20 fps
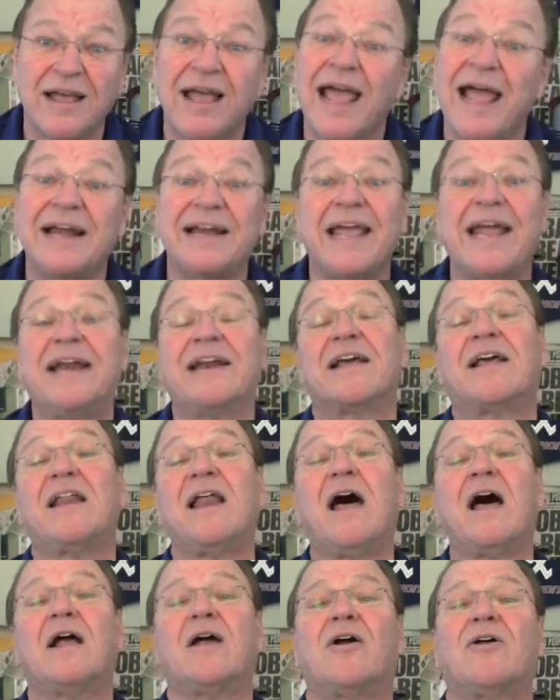At 8
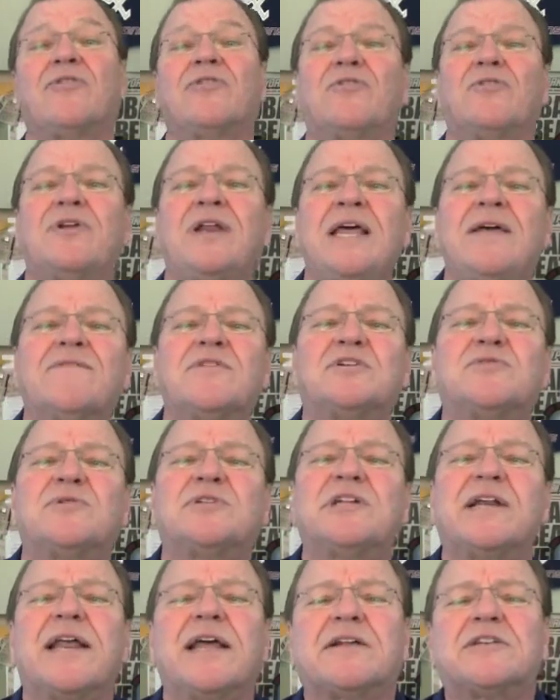o'clock, Arthur Davis was
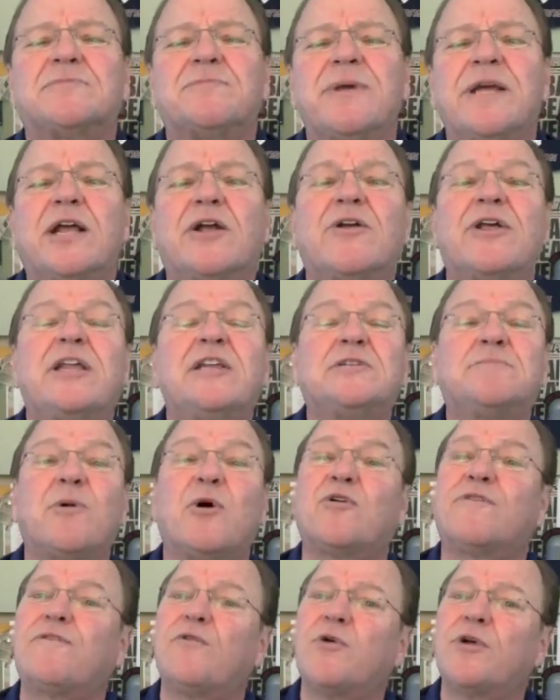the next speaker. He
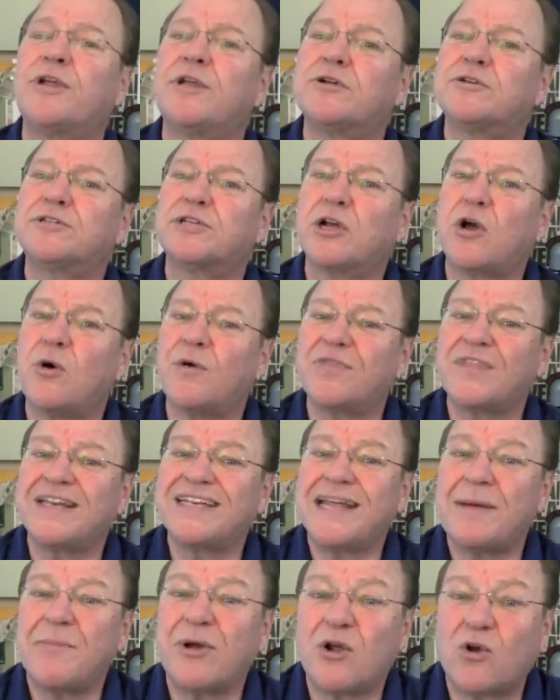spoke 4 years ago at the
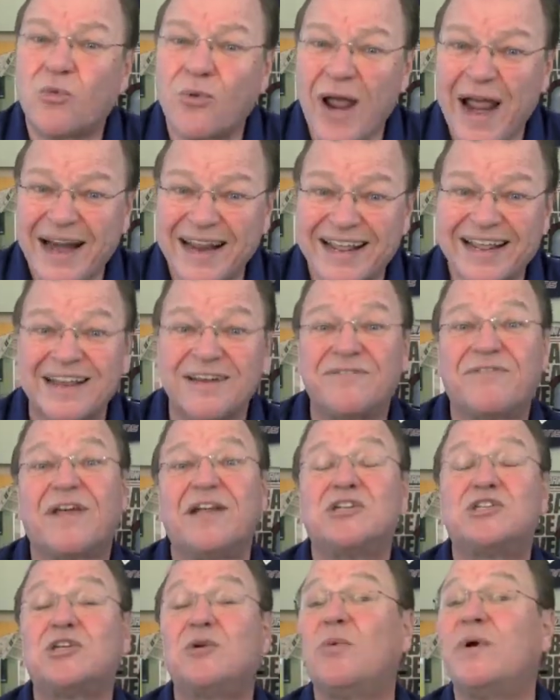Democratic
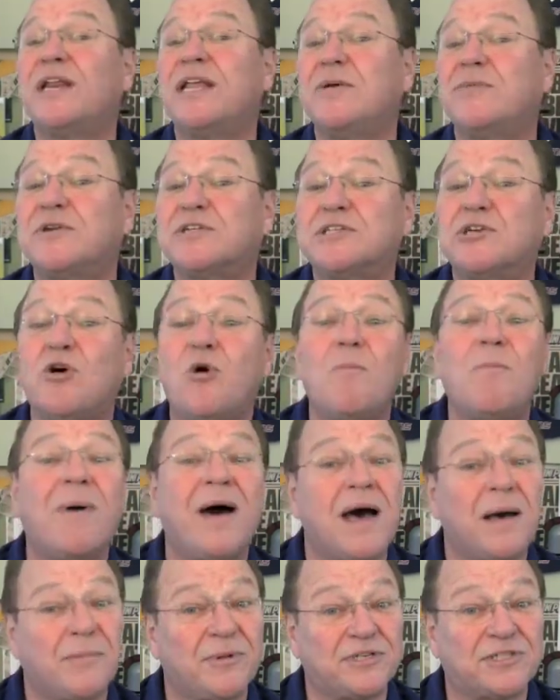Convention when he was an
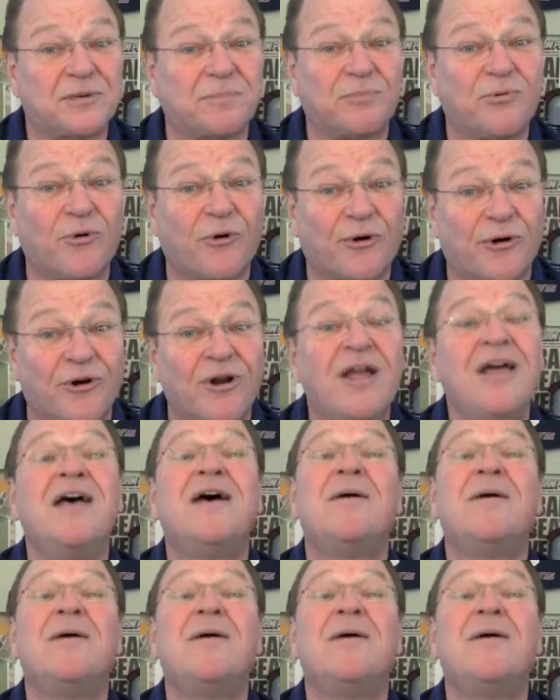Obama supporter.